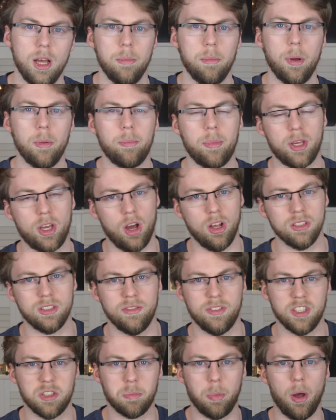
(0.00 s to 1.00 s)
But because
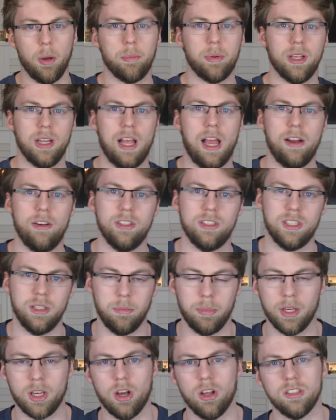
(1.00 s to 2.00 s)
of its popularity,
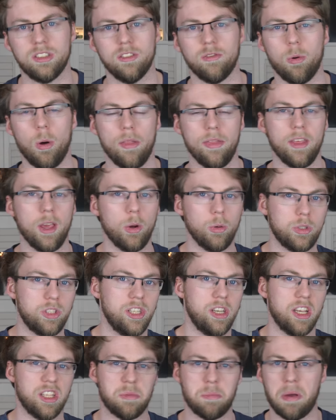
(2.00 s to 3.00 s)
because of what the O
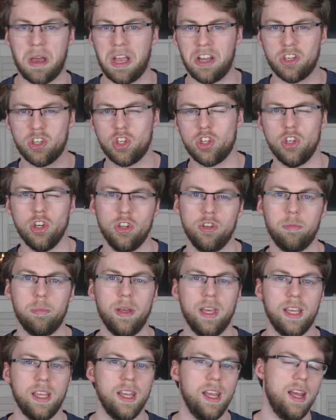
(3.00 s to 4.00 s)
T S pack should
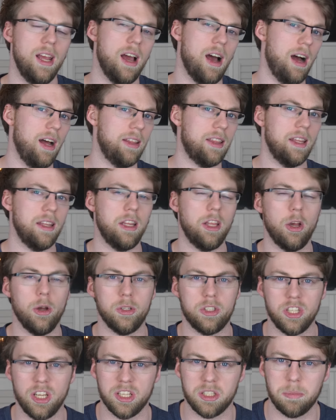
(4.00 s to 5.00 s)
be, I think the
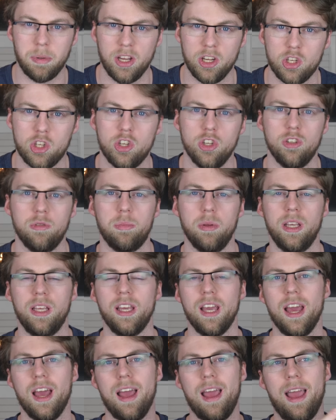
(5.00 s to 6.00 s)
O T S pack should
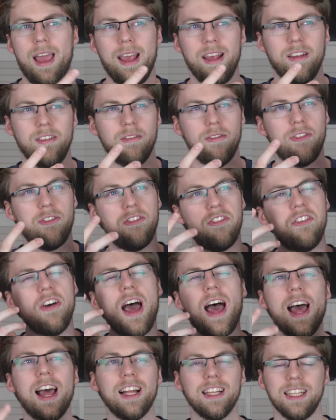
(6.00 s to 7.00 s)
be a
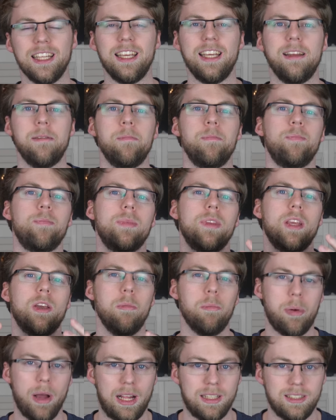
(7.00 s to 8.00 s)
fairly
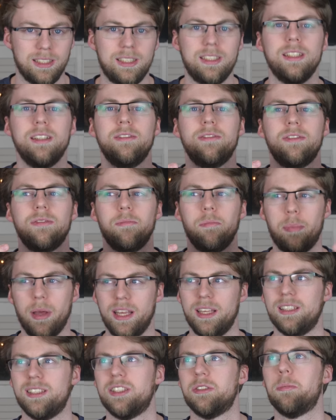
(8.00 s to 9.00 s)

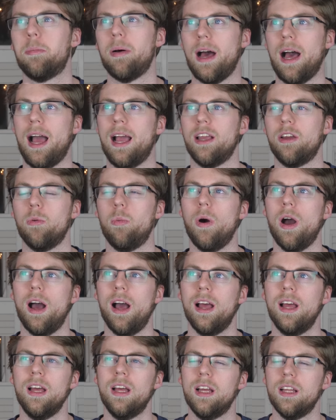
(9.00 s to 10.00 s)
competitive-based pack
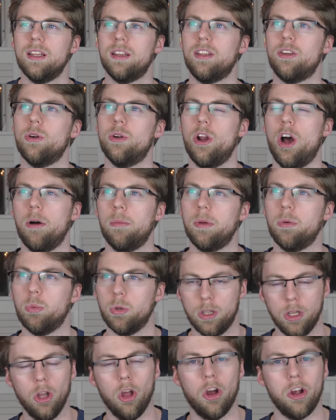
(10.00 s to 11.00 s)
where Konami
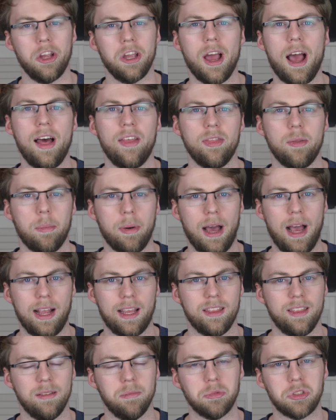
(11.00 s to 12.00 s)
would look at the
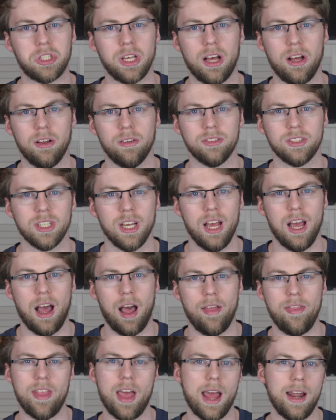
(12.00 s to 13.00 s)
pack themselves
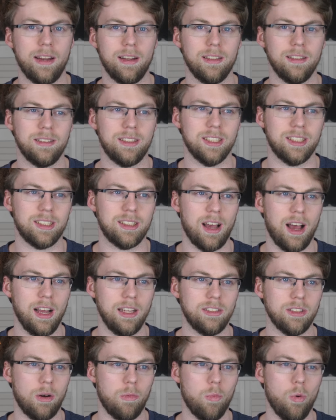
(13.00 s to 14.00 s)
and then
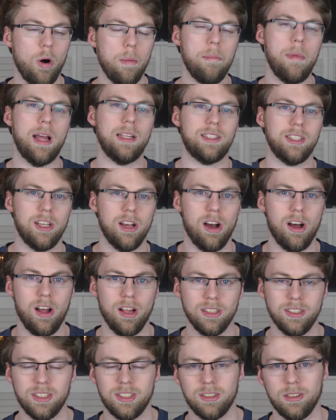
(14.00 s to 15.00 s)
decide on what meta
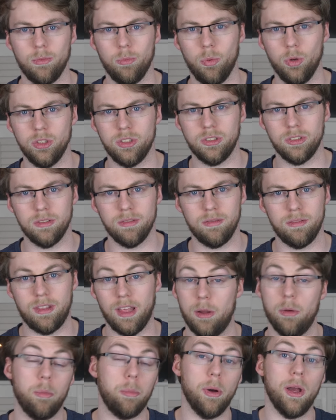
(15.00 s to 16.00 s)
cards would
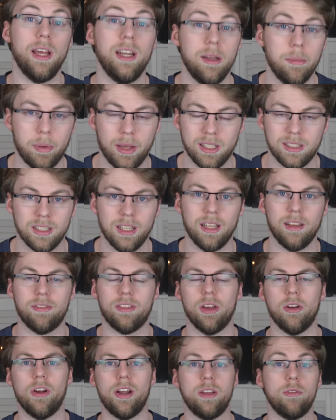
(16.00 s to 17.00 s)
they will put in it, basically. If
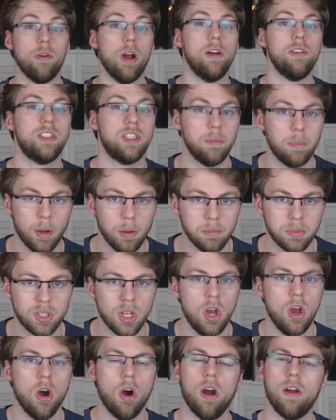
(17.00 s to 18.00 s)
there are any rarity bumps
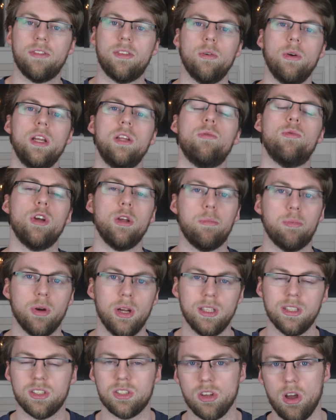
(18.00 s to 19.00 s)
or if there are any
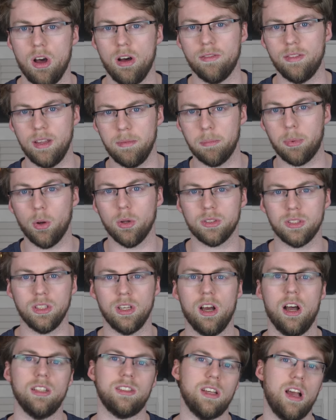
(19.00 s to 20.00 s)
reprints of important
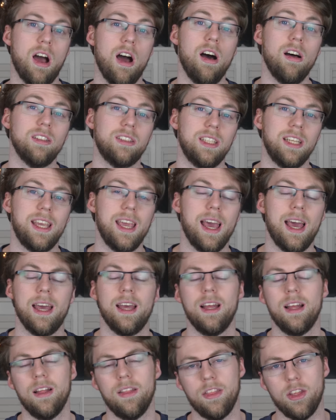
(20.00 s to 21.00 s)
cards that are hard to
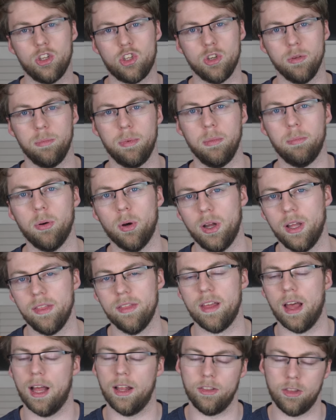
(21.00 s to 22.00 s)
get, they should be put
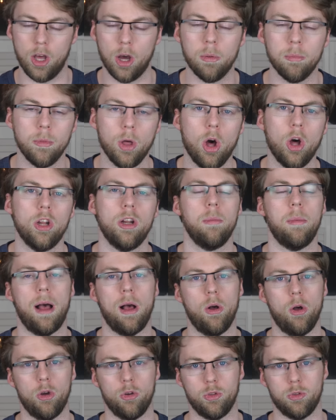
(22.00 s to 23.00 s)
in there. And no, I'm not on
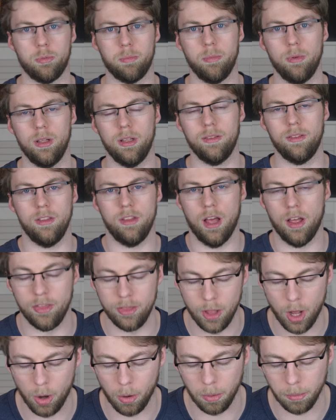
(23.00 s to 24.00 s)
about Osh and,
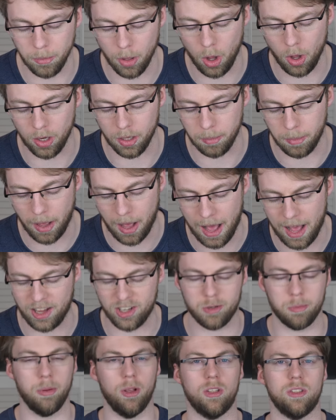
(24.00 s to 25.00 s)
and no, I'm not on about
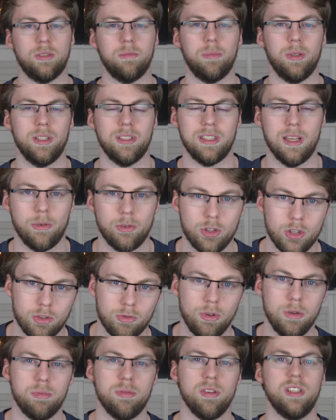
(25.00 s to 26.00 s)
Ash Blossom, because that was
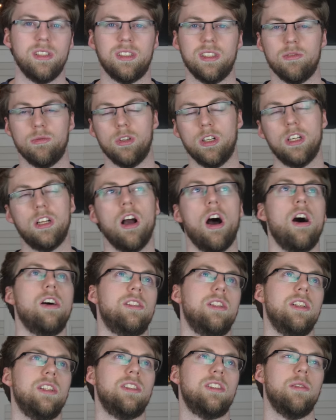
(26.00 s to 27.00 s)
just reprinted.
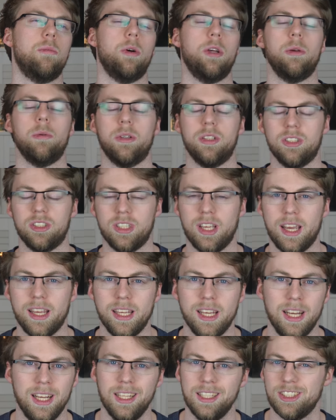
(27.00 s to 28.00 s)
Regardless of what you want to say,
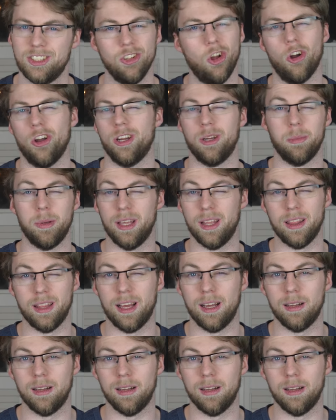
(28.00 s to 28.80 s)
it's not going to be in